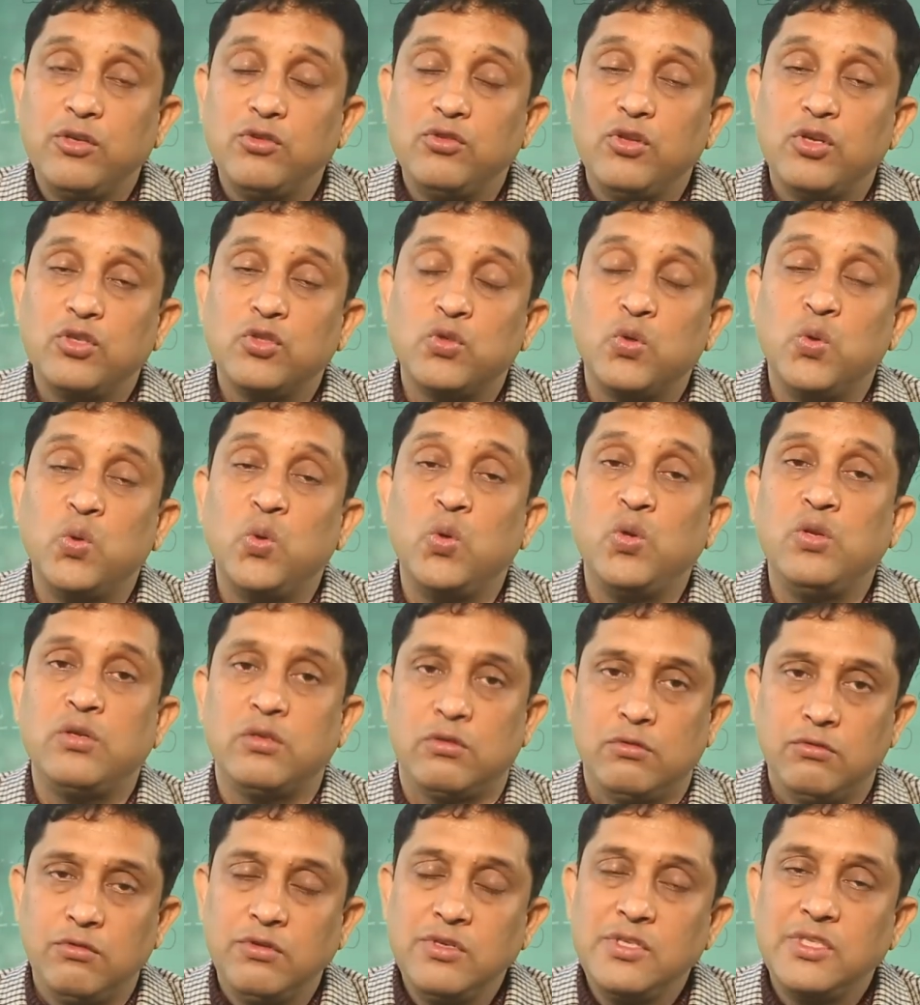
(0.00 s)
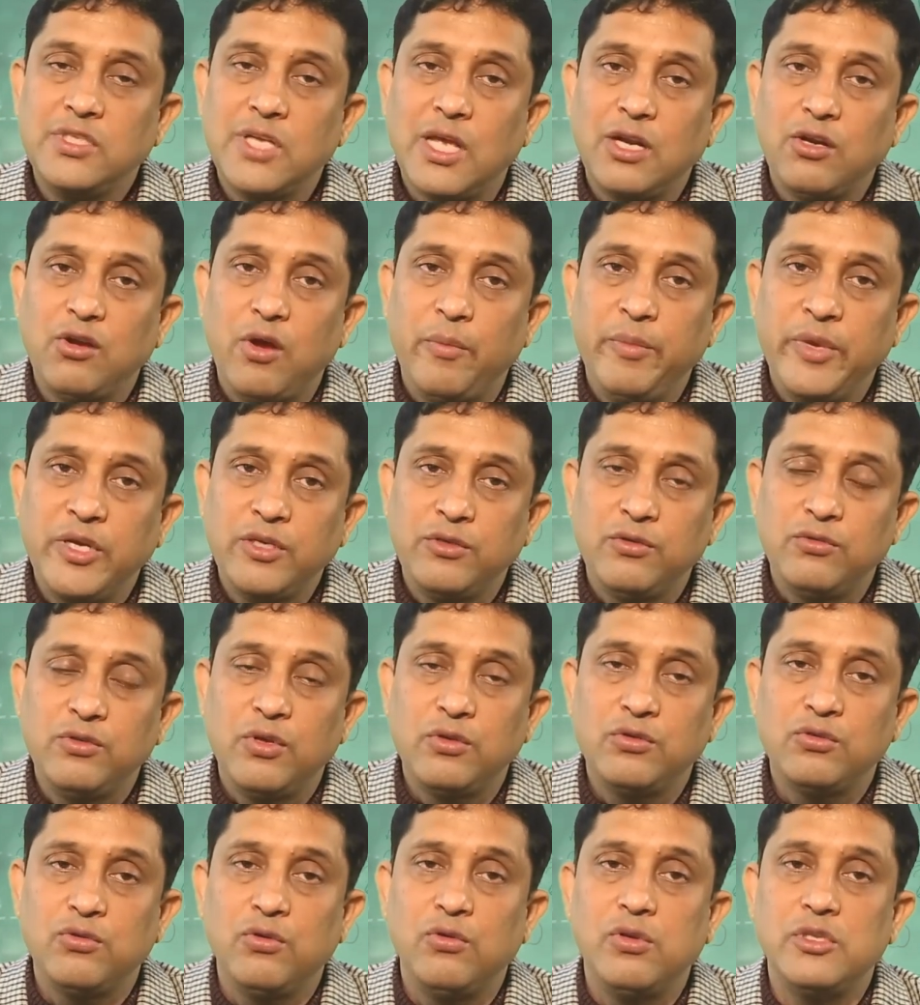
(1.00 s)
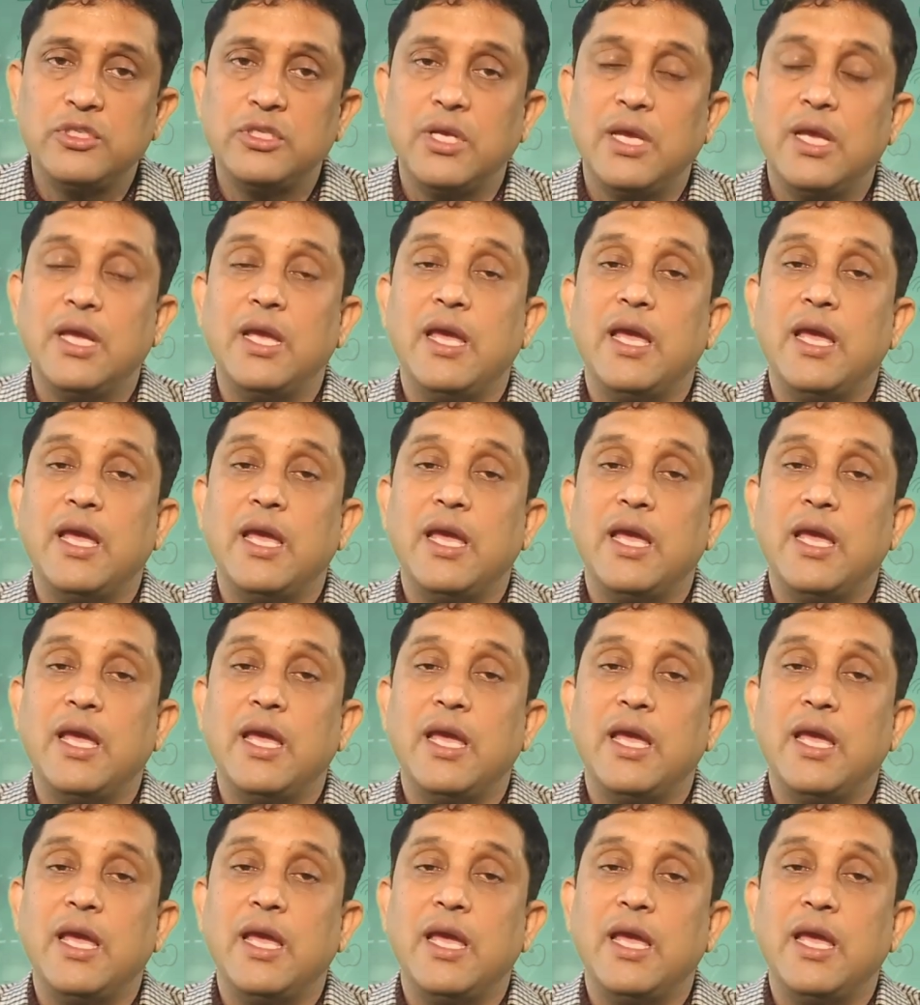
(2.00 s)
to the school, students are coming to the schools,